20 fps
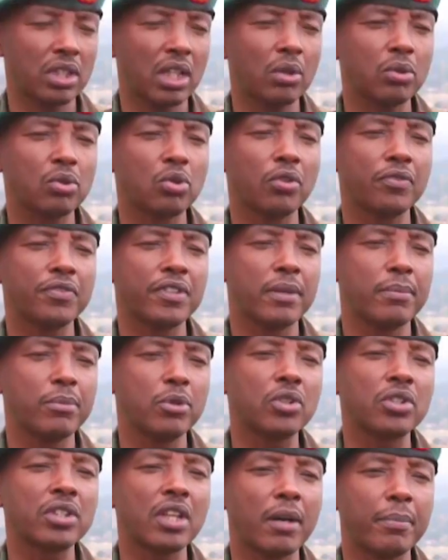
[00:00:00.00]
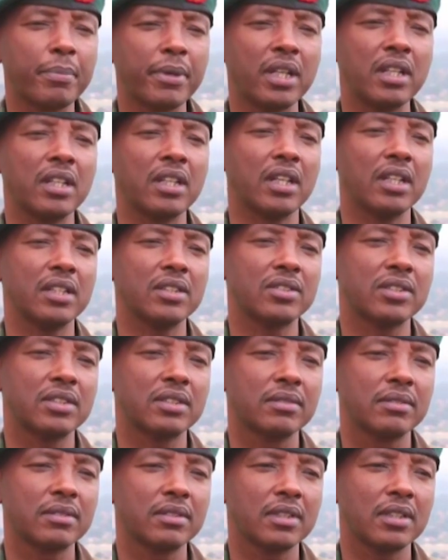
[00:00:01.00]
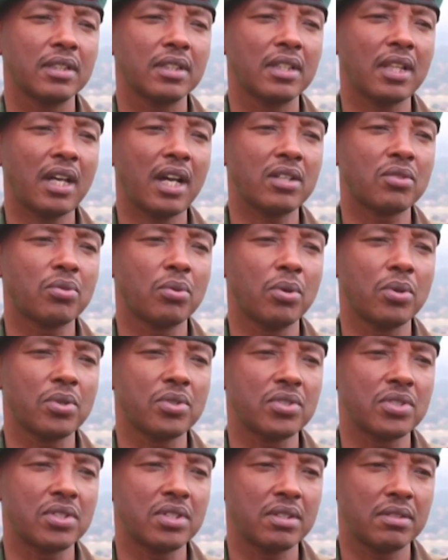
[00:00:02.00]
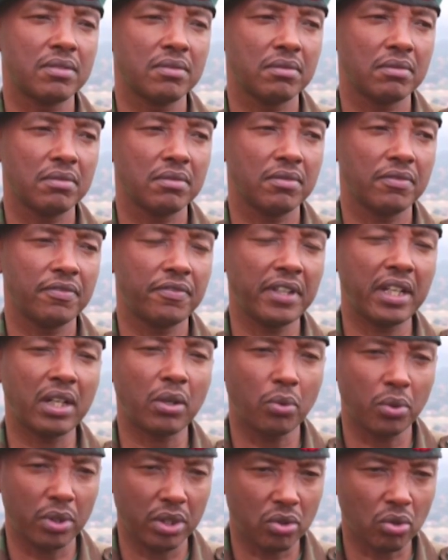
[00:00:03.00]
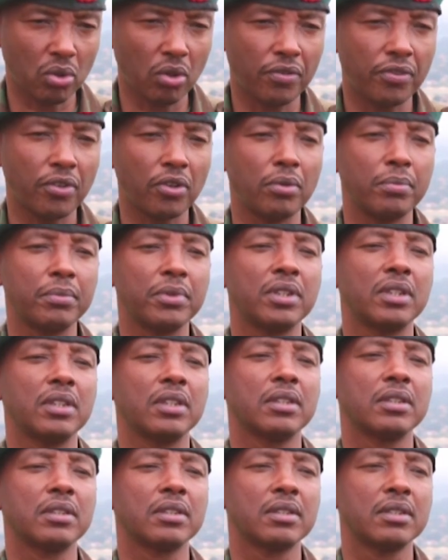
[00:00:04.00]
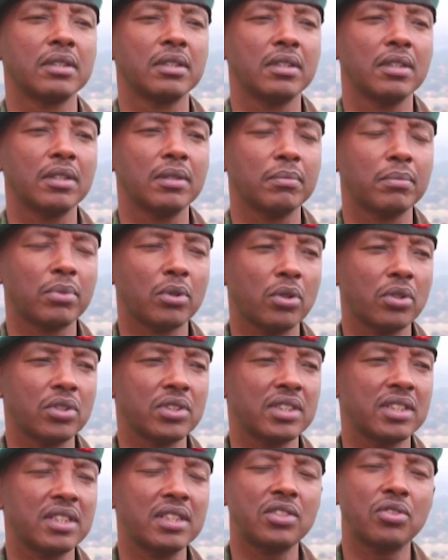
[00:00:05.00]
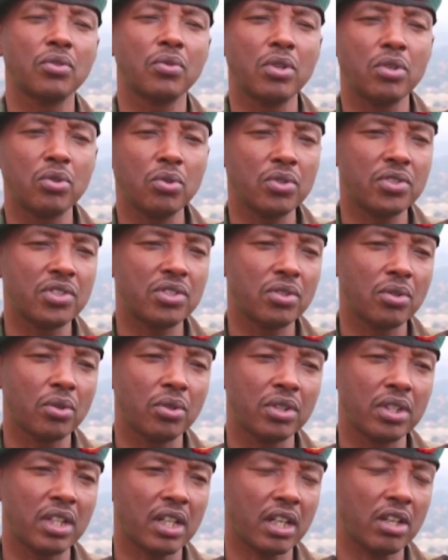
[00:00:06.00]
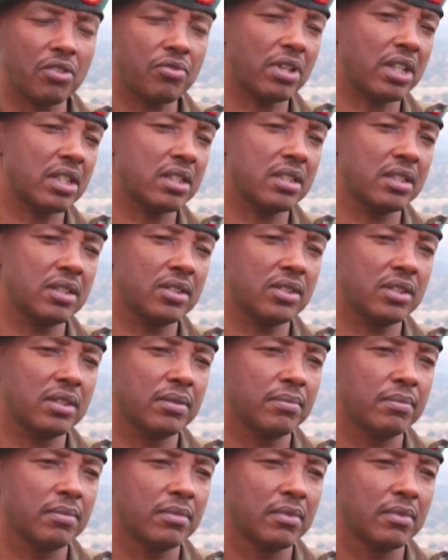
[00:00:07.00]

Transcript: got out of the built-up areas, that was very critical for me, because this reduced on the casualties,